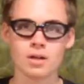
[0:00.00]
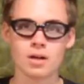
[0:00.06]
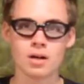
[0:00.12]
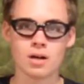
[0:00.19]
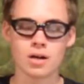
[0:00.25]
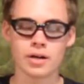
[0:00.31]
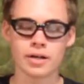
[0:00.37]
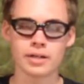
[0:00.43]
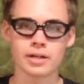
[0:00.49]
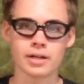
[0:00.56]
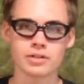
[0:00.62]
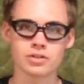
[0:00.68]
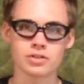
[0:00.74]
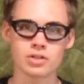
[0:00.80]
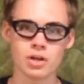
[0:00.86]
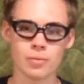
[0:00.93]
Alright guys,
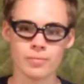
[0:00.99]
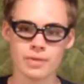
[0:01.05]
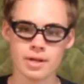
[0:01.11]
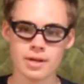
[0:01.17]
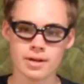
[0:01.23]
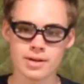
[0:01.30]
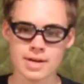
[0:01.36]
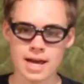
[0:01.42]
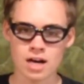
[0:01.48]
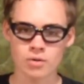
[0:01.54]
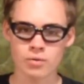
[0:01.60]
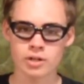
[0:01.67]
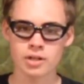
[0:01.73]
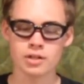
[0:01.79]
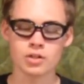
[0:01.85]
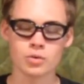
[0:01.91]
so now
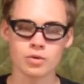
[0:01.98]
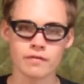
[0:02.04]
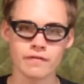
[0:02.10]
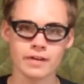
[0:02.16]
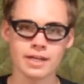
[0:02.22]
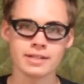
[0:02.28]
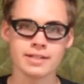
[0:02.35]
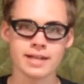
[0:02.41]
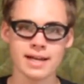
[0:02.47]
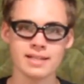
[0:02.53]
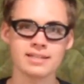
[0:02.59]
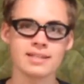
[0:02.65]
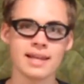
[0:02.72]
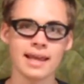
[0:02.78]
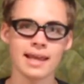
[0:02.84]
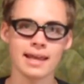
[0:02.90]
we're going to do a fitting
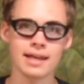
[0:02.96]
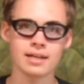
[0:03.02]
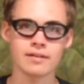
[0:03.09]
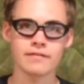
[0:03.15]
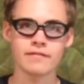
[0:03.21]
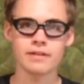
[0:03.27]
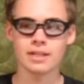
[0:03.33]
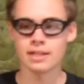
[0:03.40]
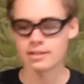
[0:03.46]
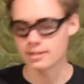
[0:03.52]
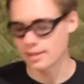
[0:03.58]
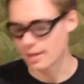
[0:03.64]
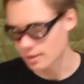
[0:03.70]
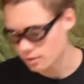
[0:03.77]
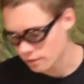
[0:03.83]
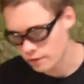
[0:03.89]
test and a feeding test.